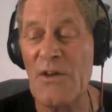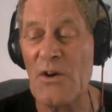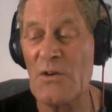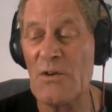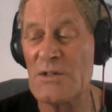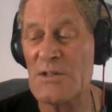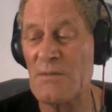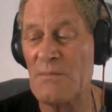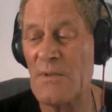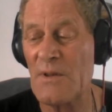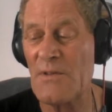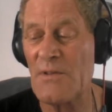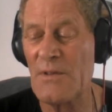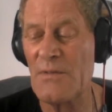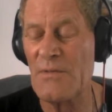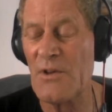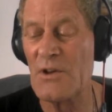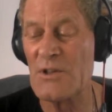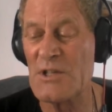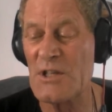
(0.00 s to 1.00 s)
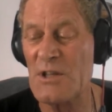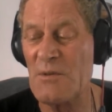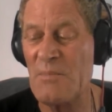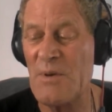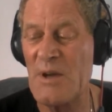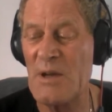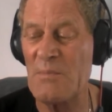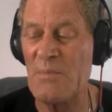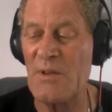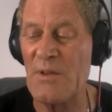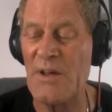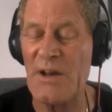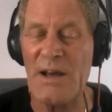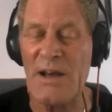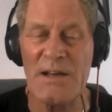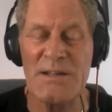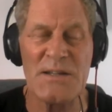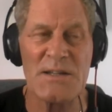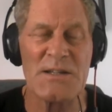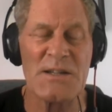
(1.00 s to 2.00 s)
and those are the people that
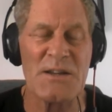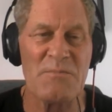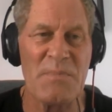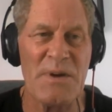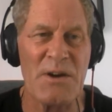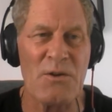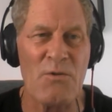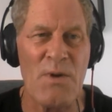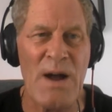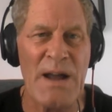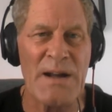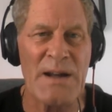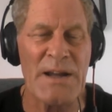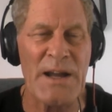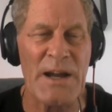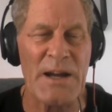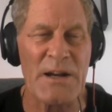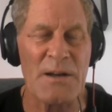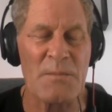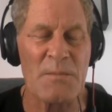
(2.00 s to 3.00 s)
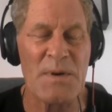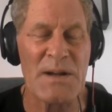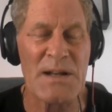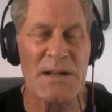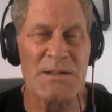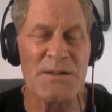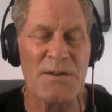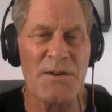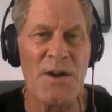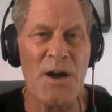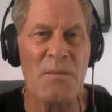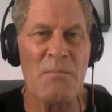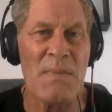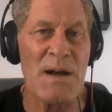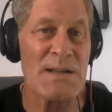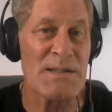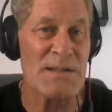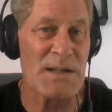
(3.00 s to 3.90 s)
ISIS have been eradicating because they're not